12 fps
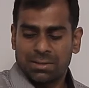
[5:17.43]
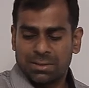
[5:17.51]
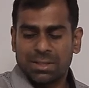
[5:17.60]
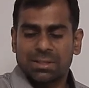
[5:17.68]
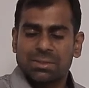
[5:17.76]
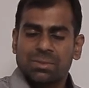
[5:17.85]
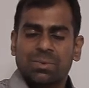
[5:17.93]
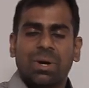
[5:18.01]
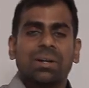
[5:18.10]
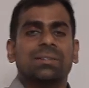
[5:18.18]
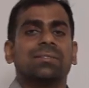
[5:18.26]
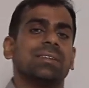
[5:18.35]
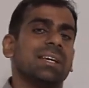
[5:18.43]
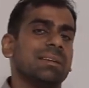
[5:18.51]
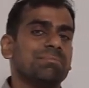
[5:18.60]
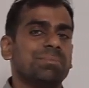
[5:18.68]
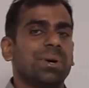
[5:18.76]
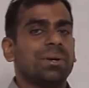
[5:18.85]
So, that is what is the
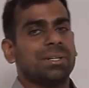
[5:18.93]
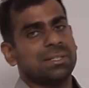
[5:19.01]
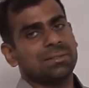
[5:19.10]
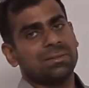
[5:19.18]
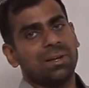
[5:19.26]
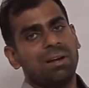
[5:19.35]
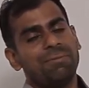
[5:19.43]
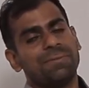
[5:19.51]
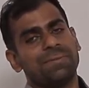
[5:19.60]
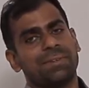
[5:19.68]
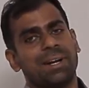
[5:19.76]
importance of